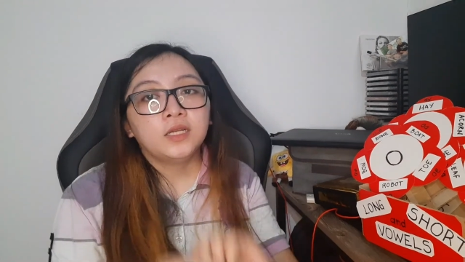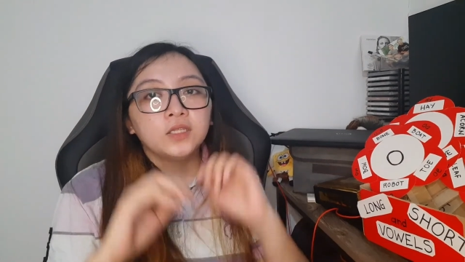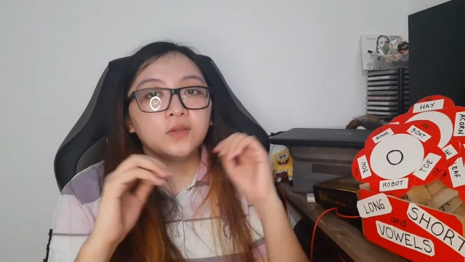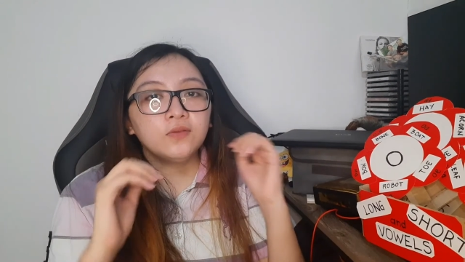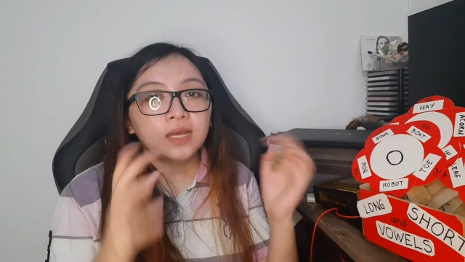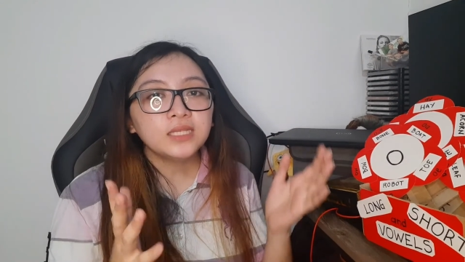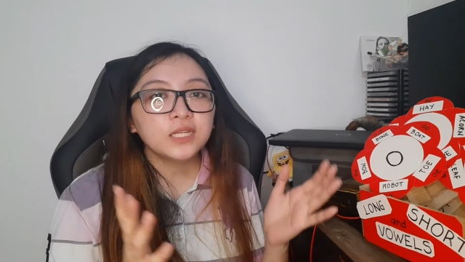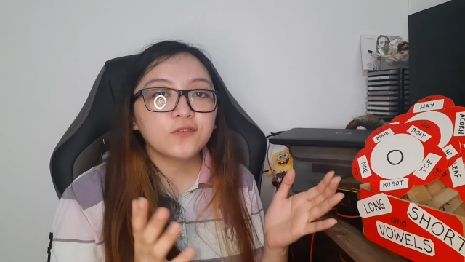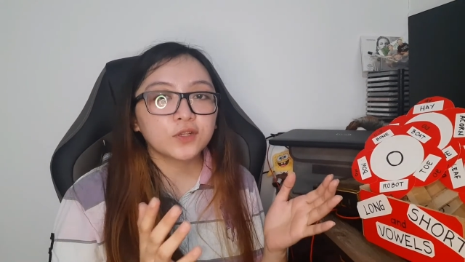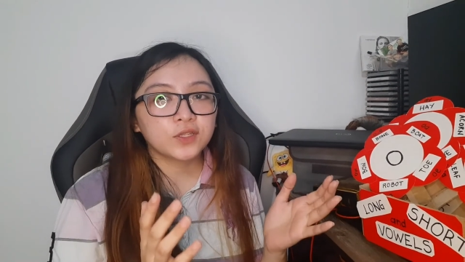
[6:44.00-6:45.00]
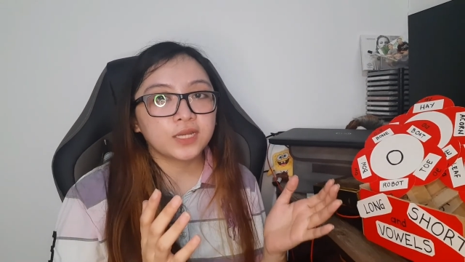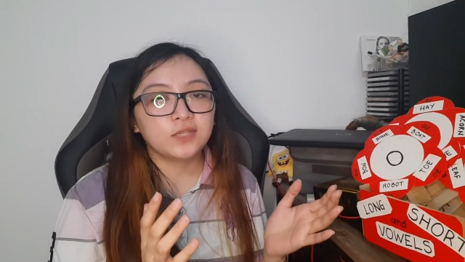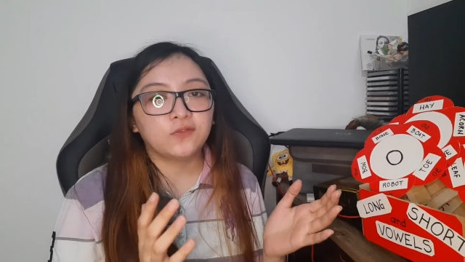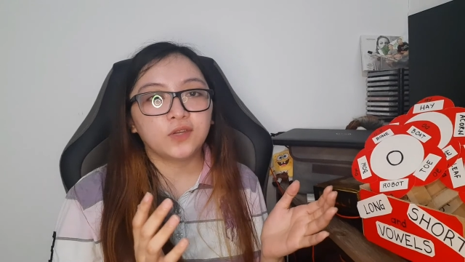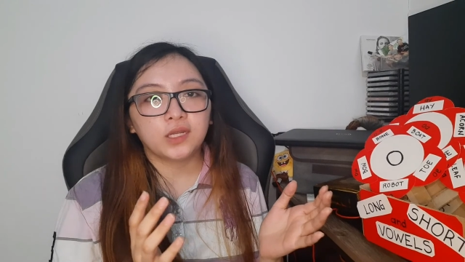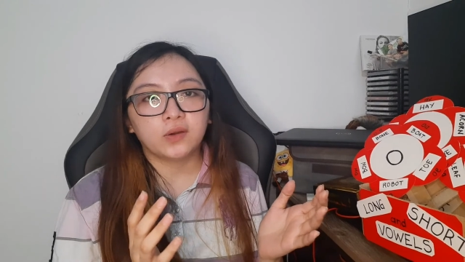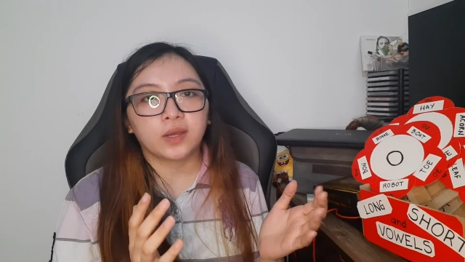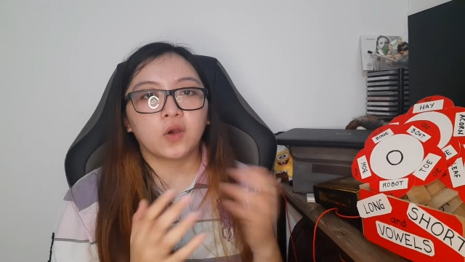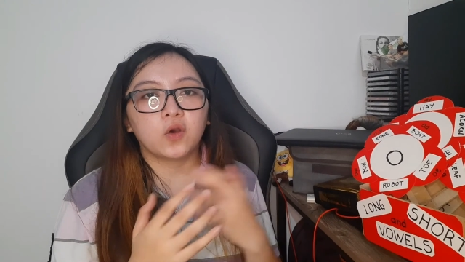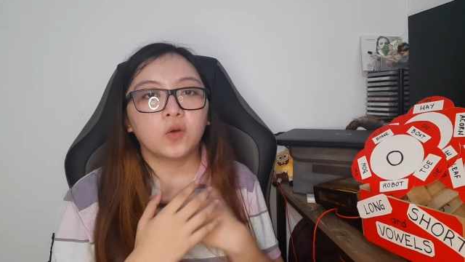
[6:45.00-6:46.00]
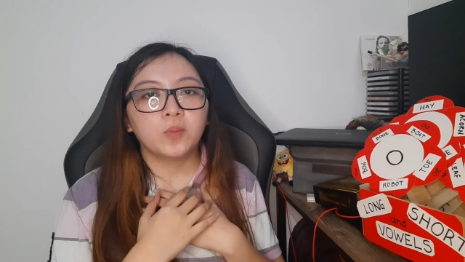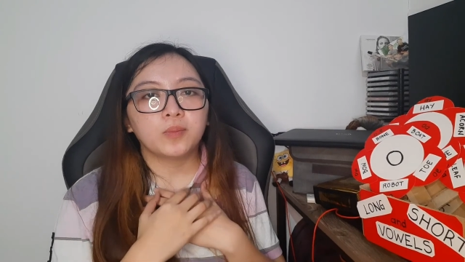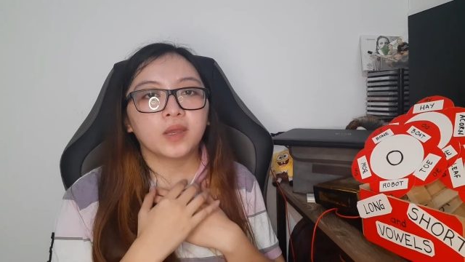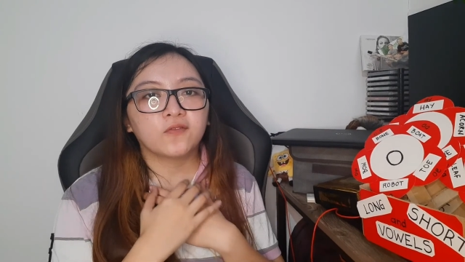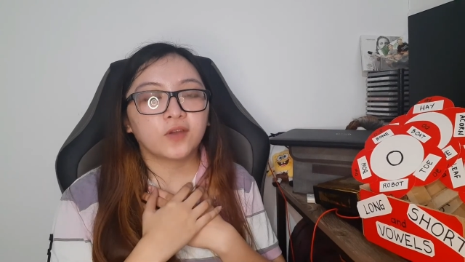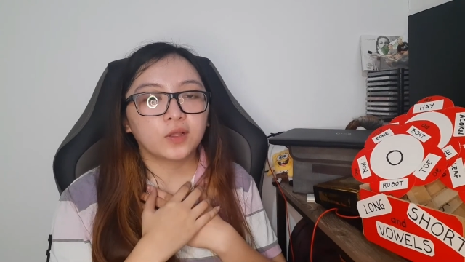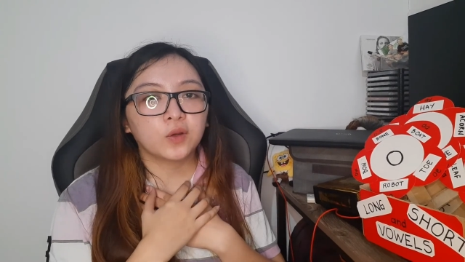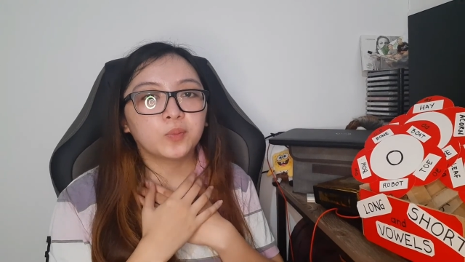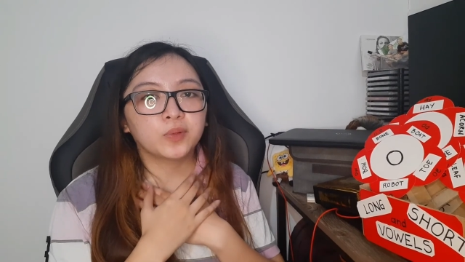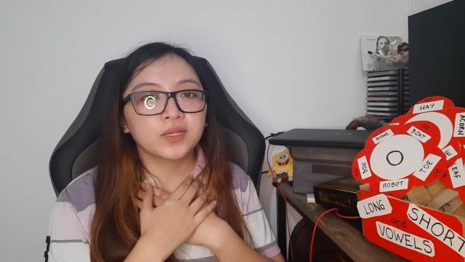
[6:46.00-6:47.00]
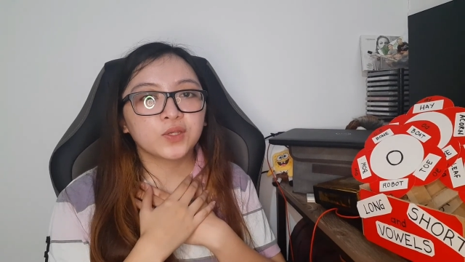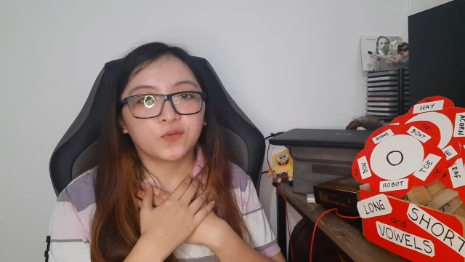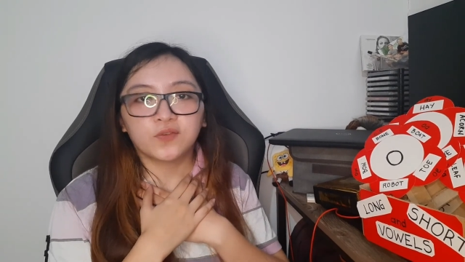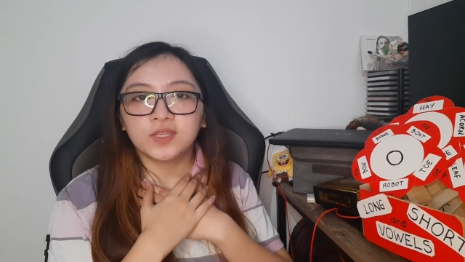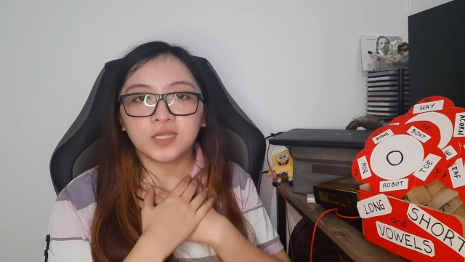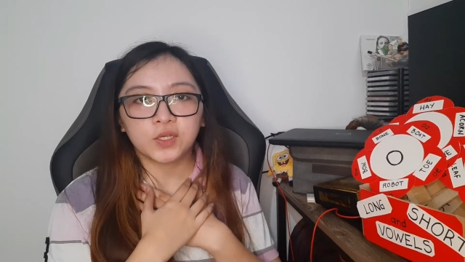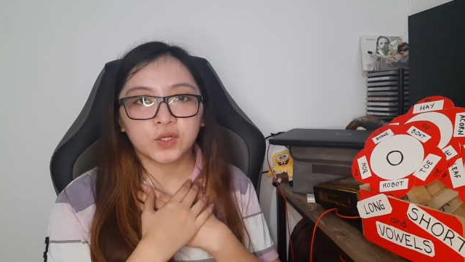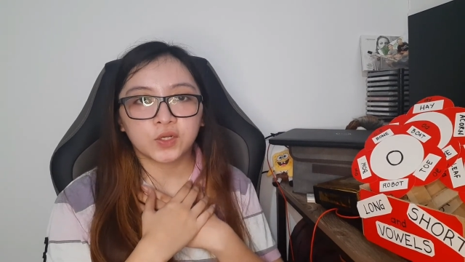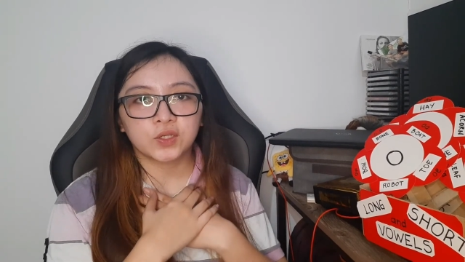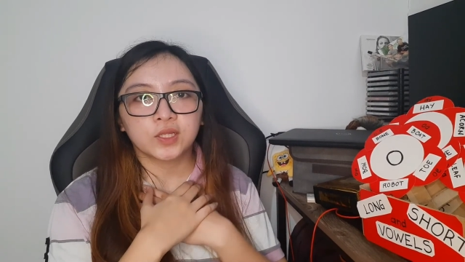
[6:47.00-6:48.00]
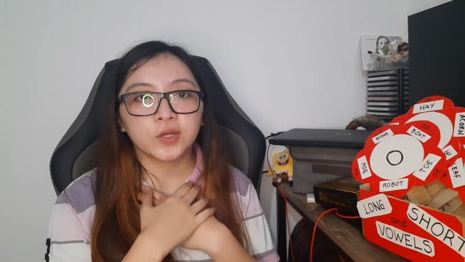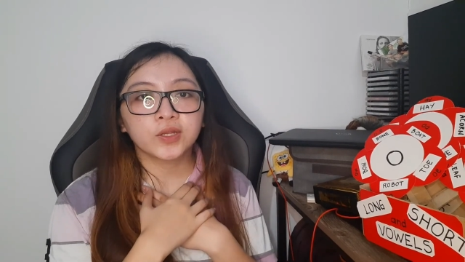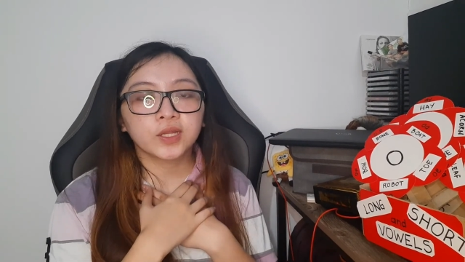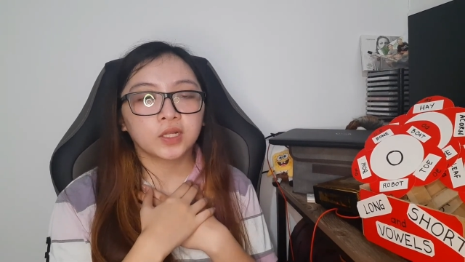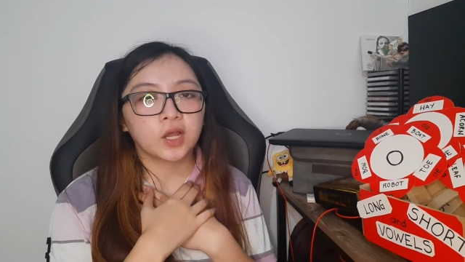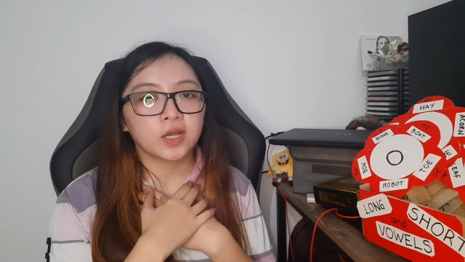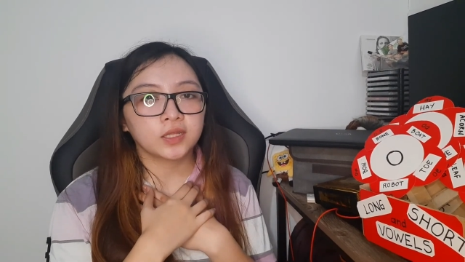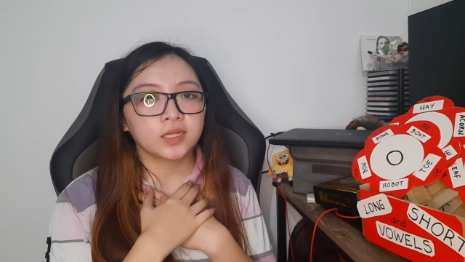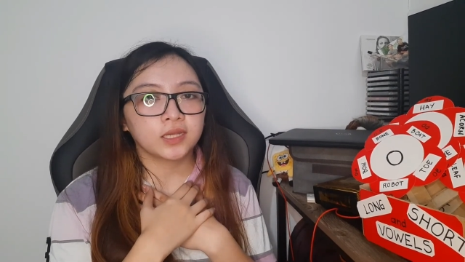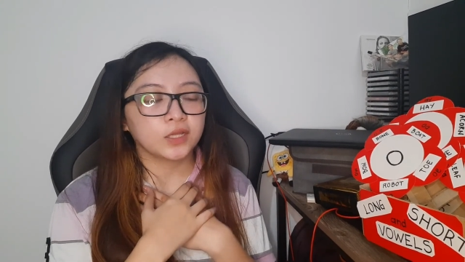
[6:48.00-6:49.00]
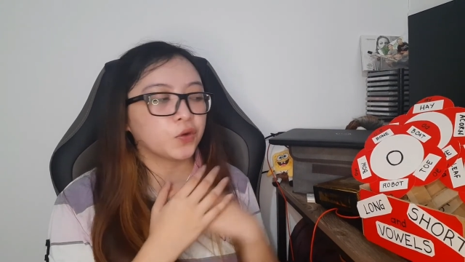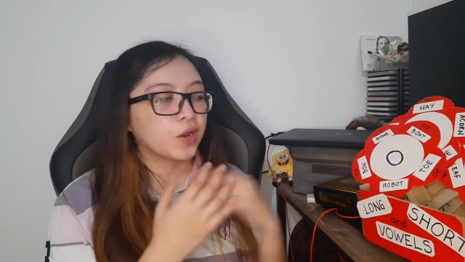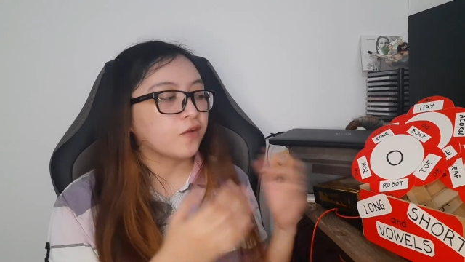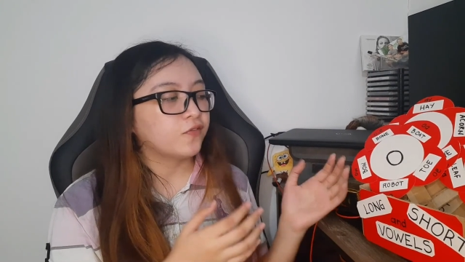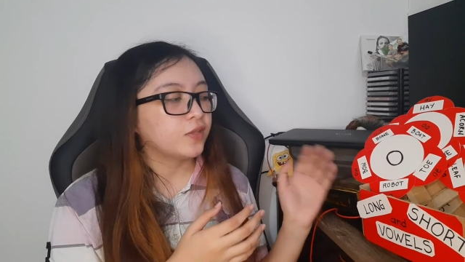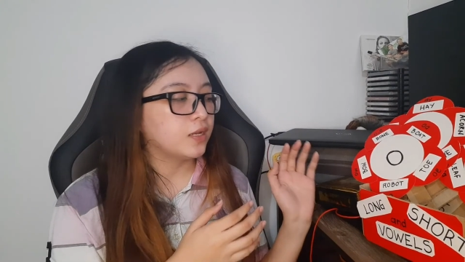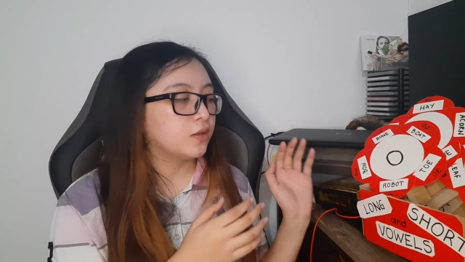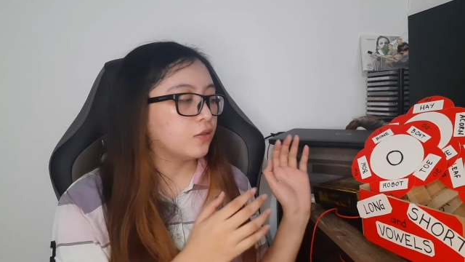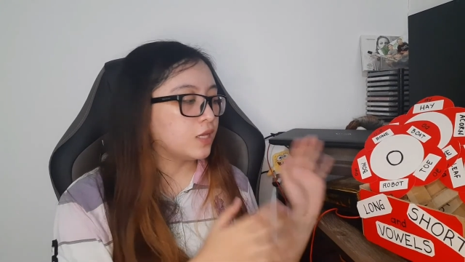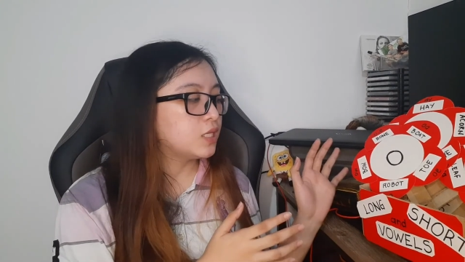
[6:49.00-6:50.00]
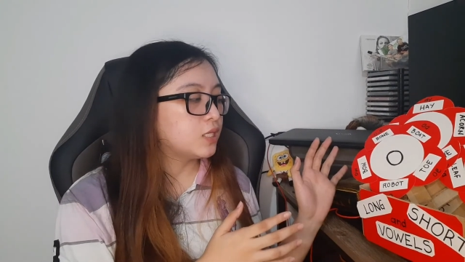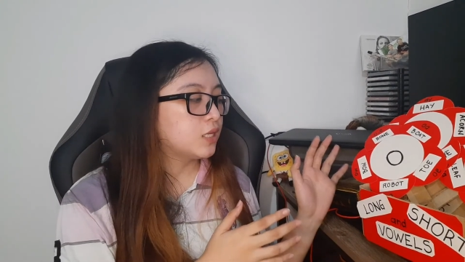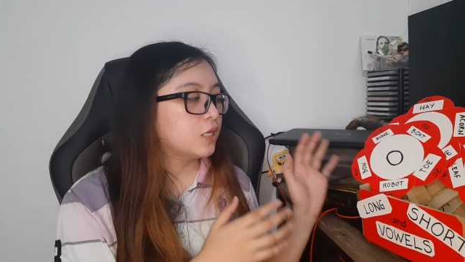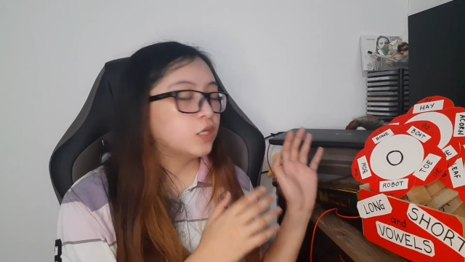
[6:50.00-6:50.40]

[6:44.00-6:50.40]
So that's it for today's video. I hope my fellow pre-service teachers learned a lot in crafting these